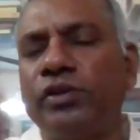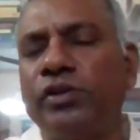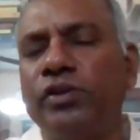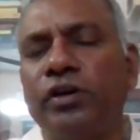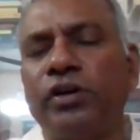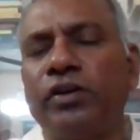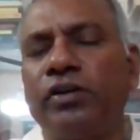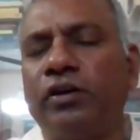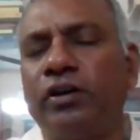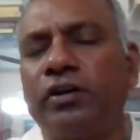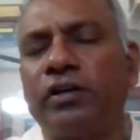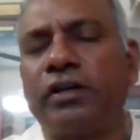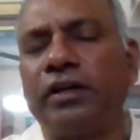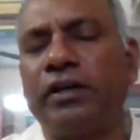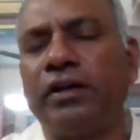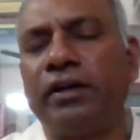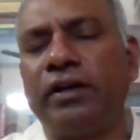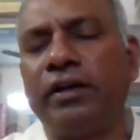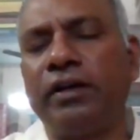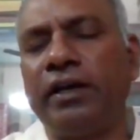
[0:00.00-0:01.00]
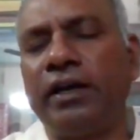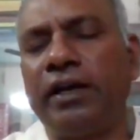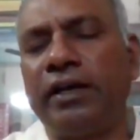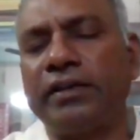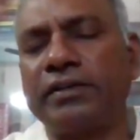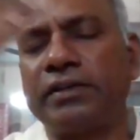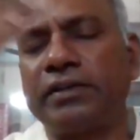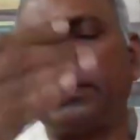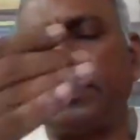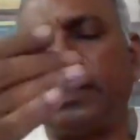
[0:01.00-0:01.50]
You are not
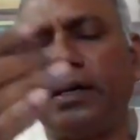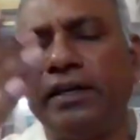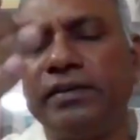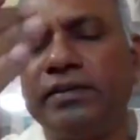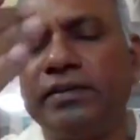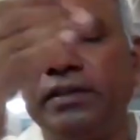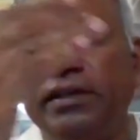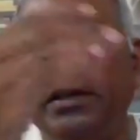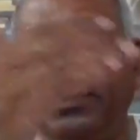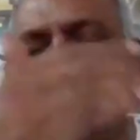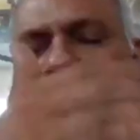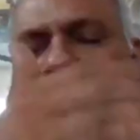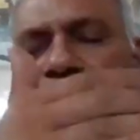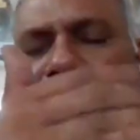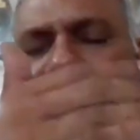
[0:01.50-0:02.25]
exercising in